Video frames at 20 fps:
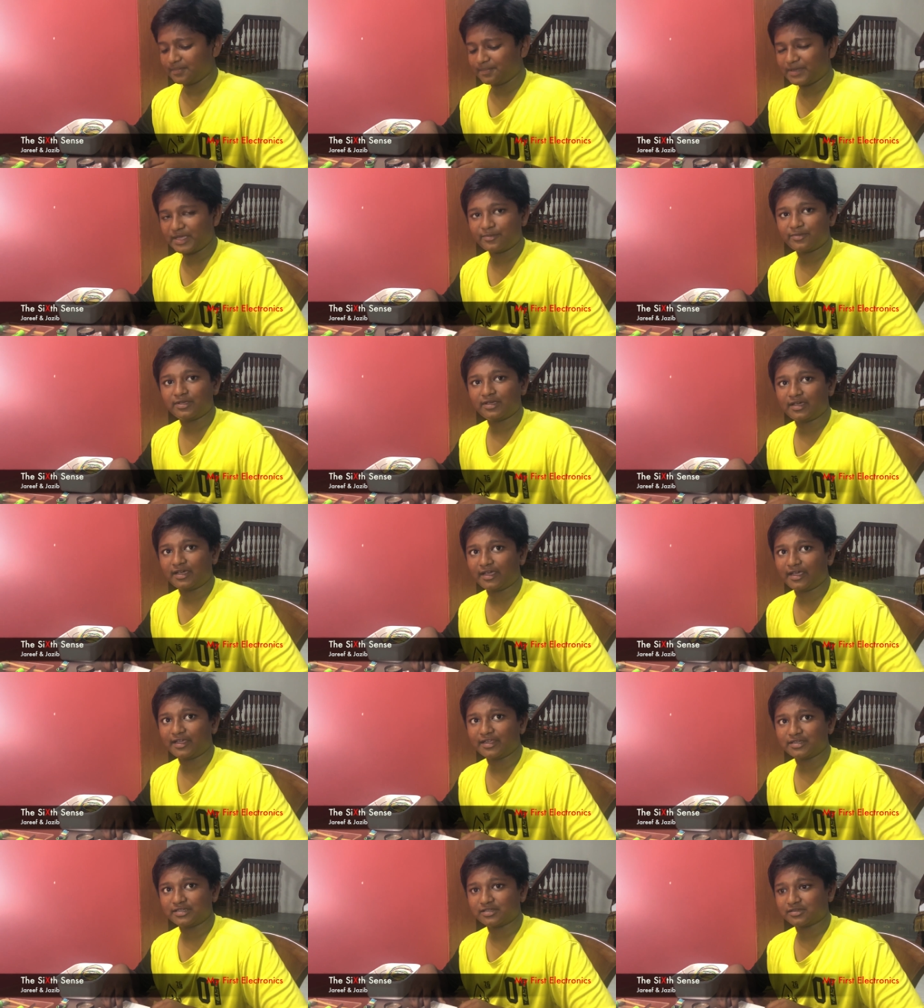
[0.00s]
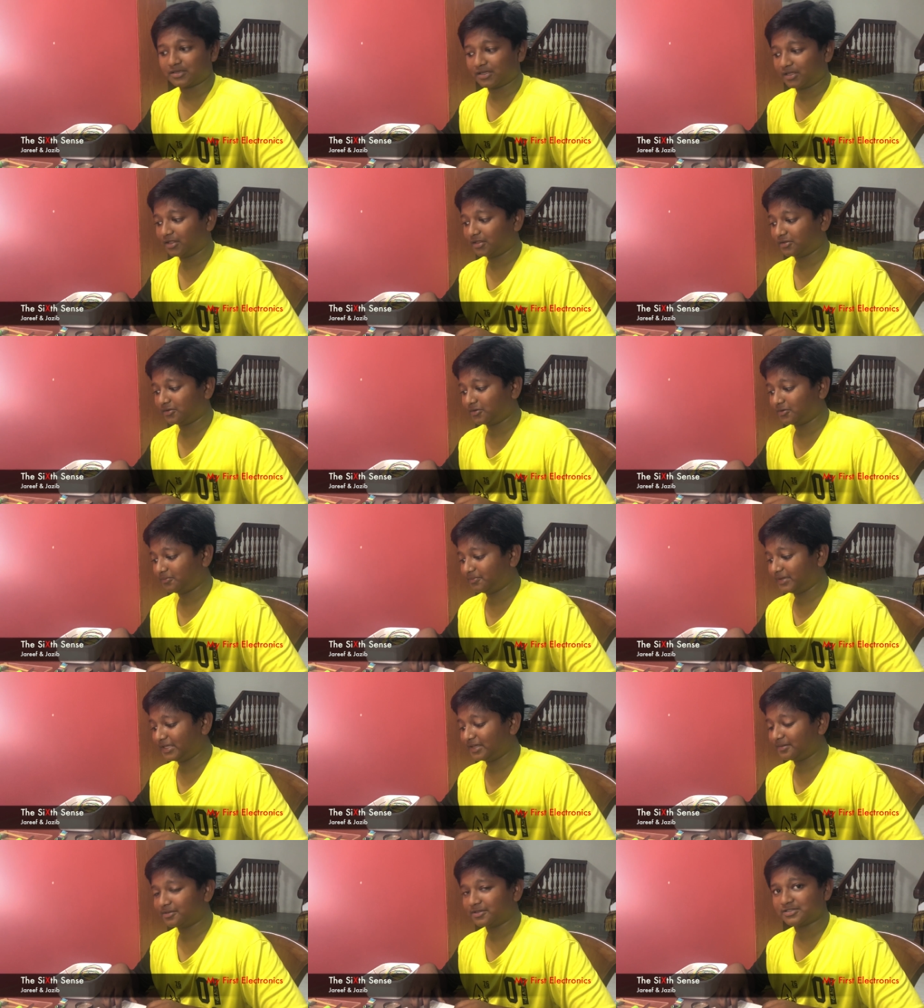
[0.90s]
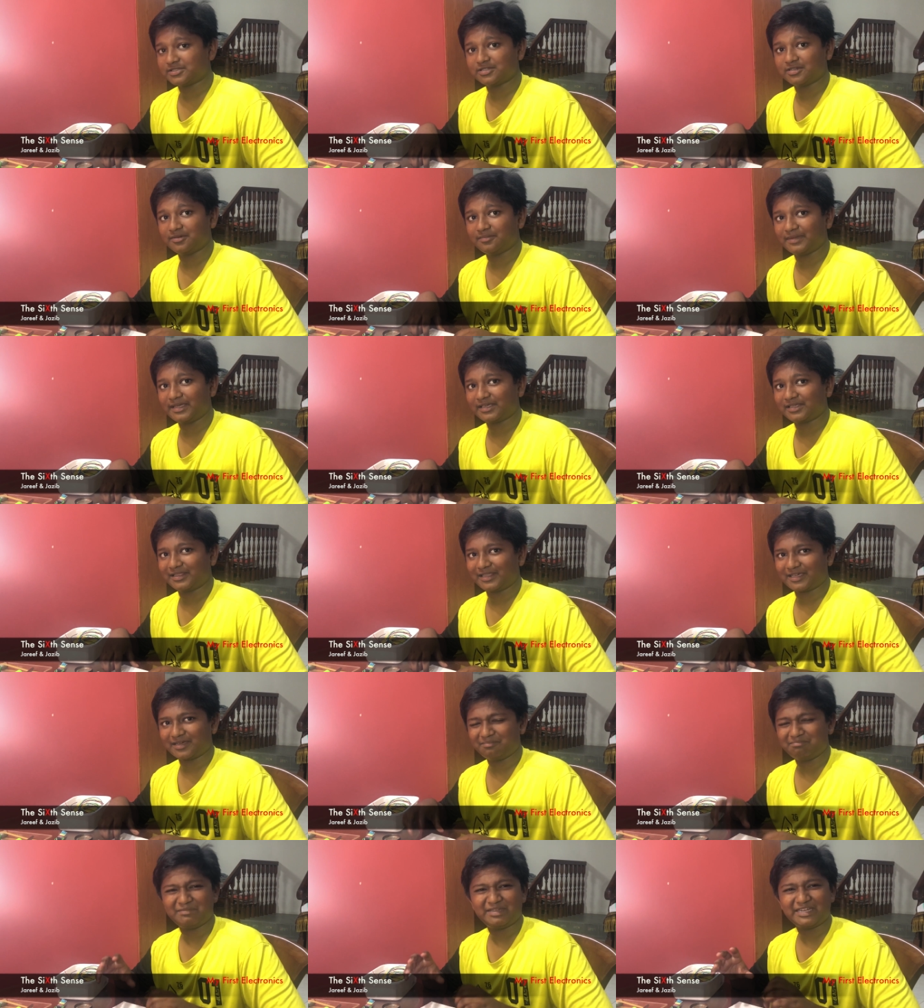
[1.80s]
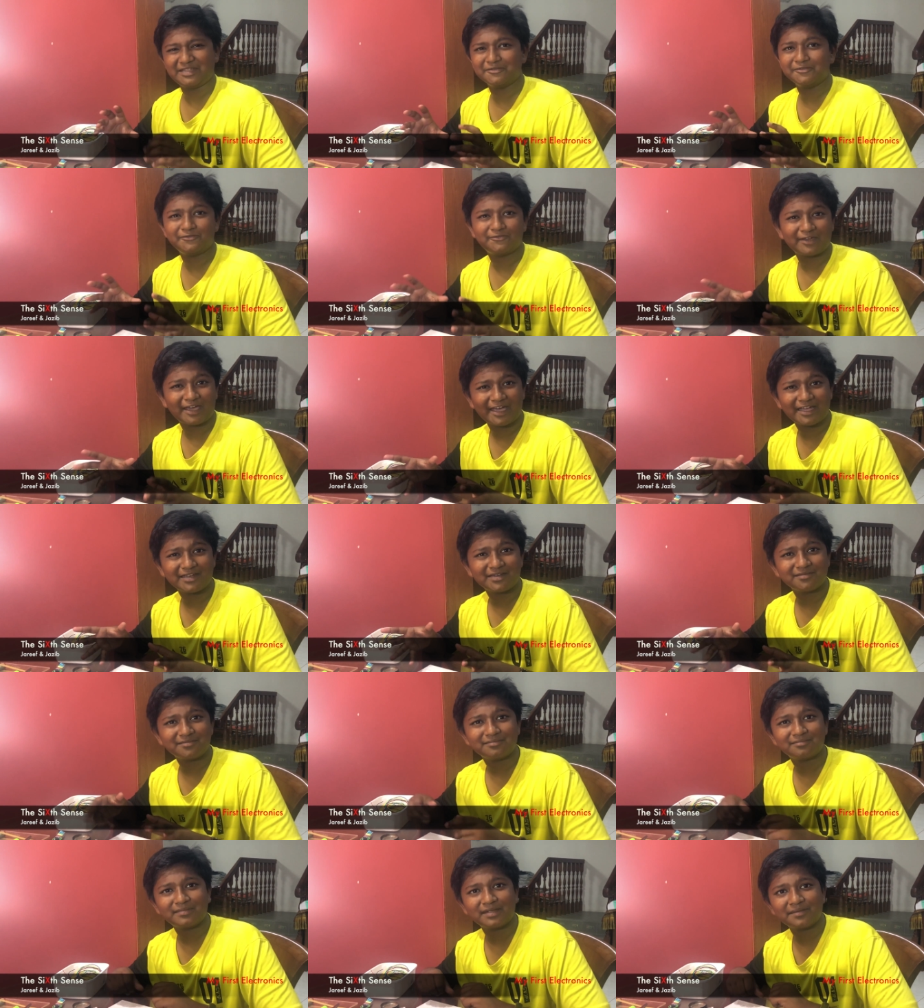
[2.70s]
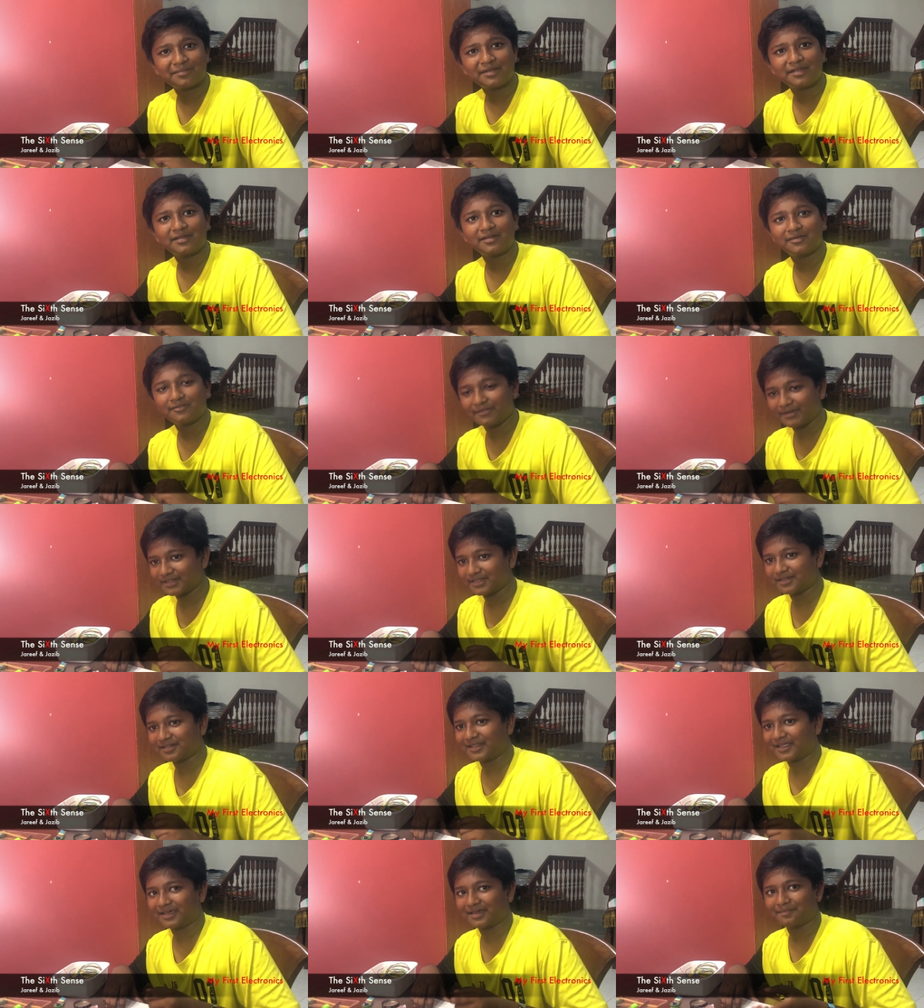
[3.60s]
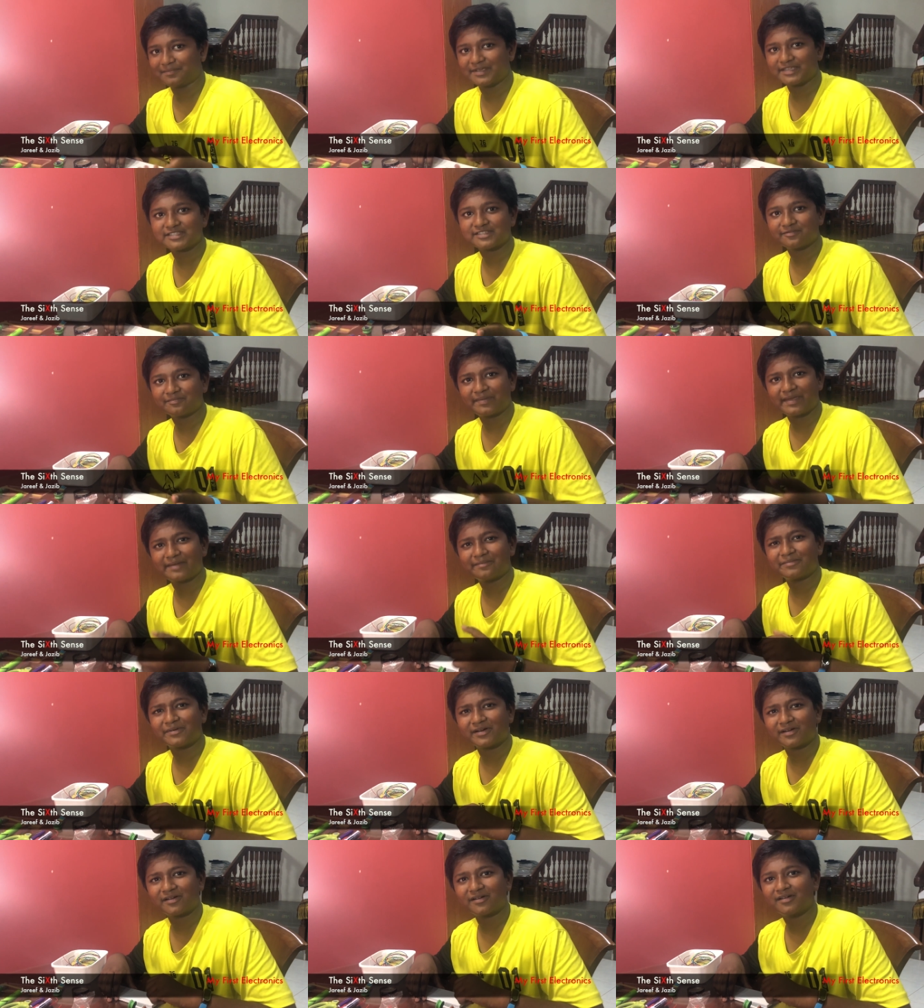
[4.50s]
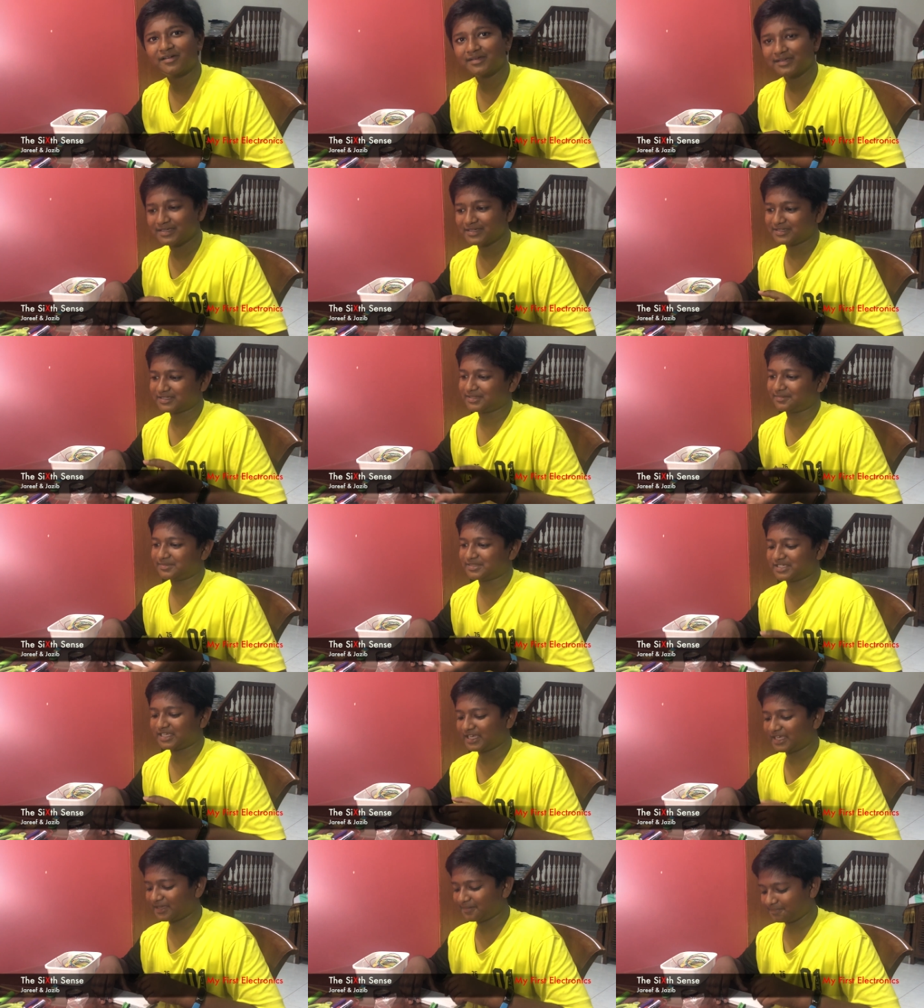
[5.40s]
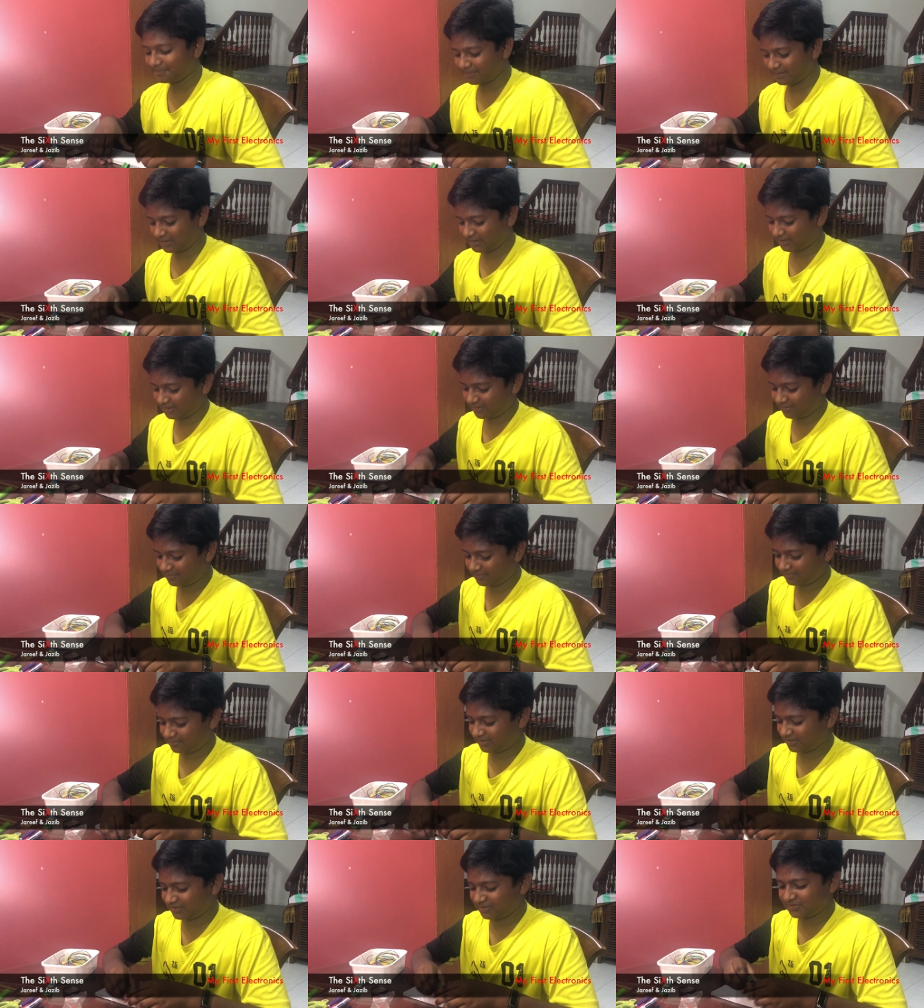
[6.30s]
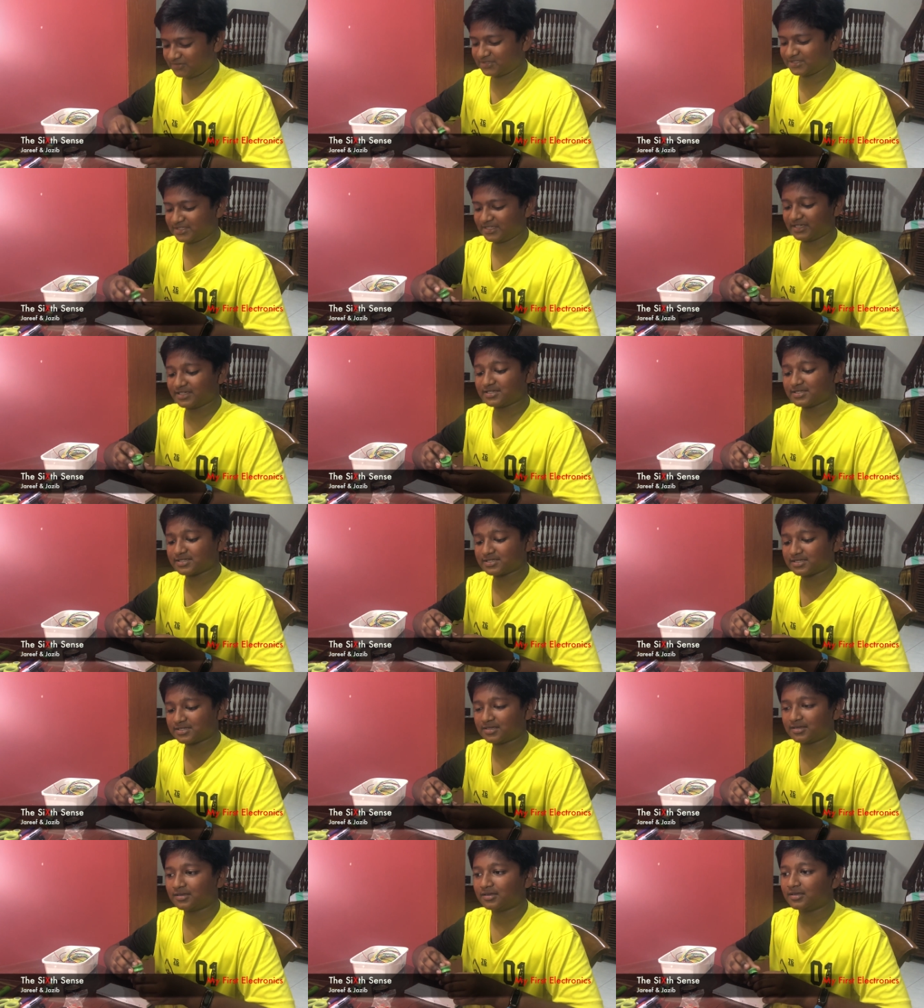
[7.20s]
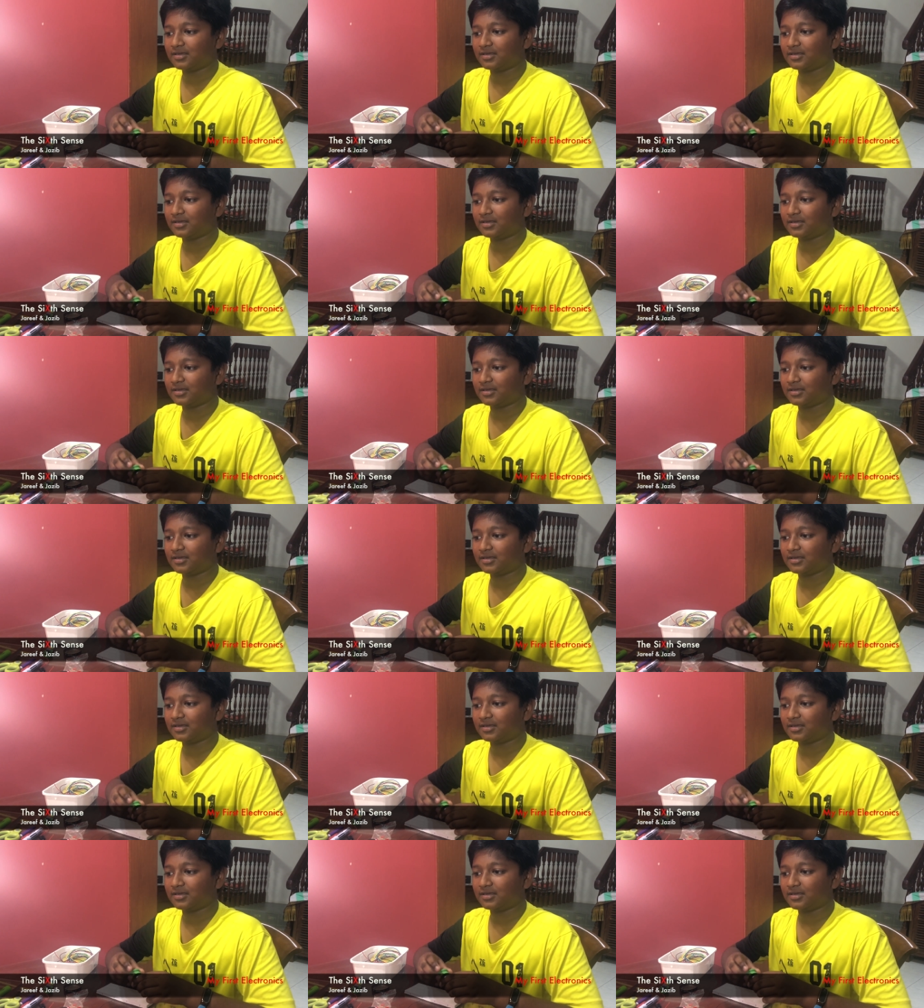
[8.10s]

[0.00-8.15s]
maybe, and I'll be able to make like a mini fan, maybe, with like a piece of paper, some tape. I'll use this.